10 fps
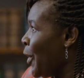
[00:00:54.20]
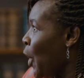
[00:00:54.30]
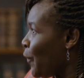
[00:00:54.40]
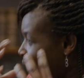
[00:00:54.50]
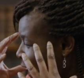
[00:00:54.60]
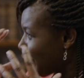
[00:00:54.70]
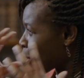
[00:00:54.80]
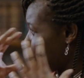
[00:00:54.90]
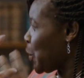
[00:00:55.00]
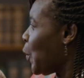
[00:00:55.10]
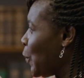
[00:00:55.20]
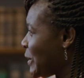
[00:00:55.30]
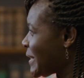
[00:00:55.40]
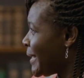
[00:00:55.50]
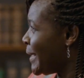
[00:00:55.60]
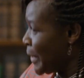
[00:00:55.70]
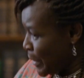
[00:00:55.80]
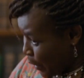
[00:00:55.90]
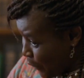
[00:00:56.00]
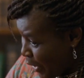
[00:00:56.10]
of his thoughts
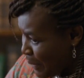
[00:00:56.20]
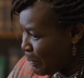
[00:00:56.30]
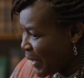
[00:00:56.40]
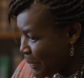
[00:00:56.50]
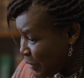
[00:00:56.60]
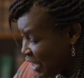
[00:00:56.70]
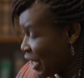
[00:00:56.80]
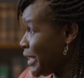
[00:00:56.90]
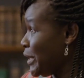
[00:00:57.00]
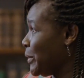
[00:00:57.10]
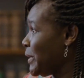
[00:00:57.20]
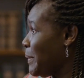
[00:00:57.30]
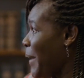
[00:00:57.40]
sort of being projected onto the